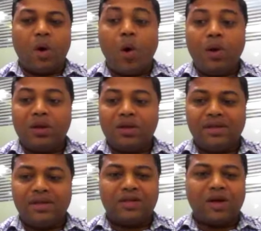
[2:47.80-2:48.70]
all the
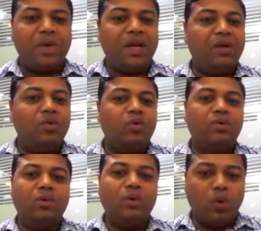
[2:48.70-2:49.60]
things company would
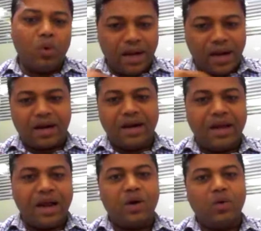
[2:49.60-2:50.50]
go
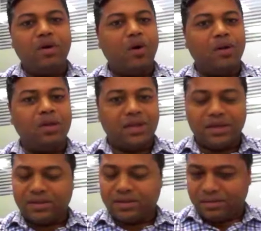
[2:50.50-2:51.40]
directly and doing all the
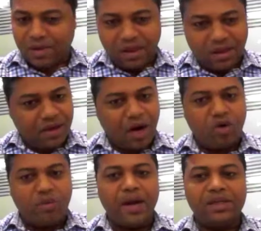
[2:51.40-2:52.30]
things in the
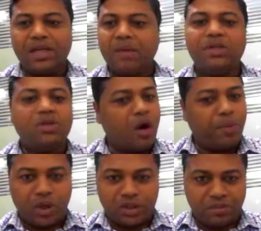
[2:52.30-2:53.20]
ground by itself, it's
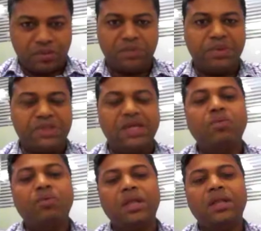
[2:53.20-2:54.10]
not possible,
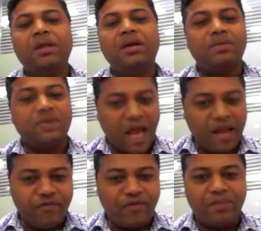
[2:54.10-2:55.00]
especially within the
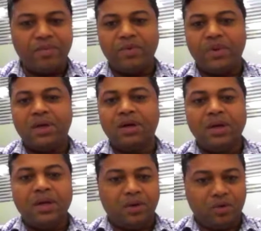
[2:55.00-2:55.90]
time frame of the,
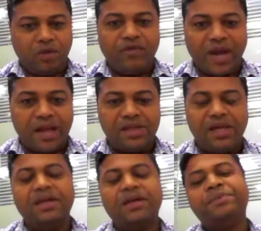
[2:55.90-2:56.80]

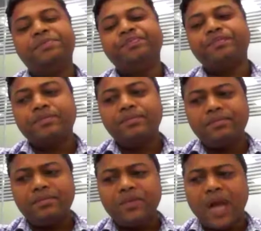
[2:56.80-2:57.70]
financial year.
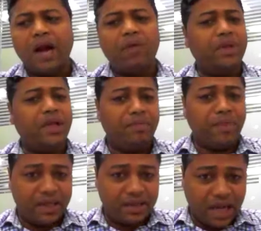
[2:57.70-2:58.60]
And within
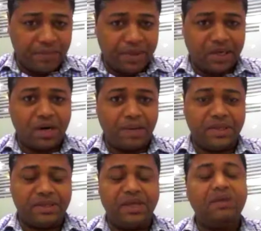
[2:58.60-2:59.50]
meeting that particular
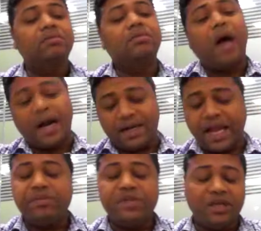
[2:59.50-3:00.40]
budget, at
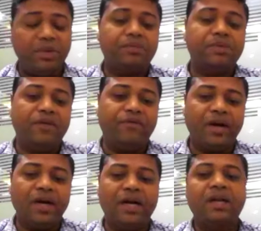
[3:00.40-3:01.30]
times it becomes
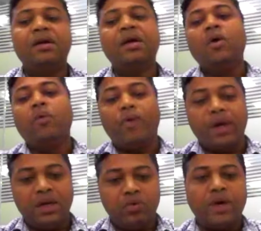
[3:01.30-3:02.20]
difficult
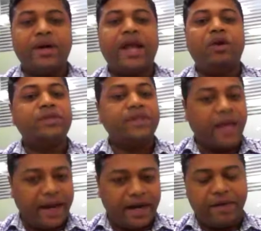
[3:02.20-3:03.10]
when you are trying to
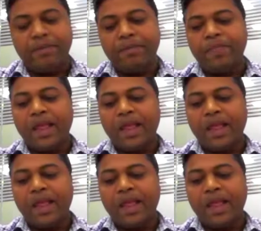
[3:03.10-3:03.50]
scale it out.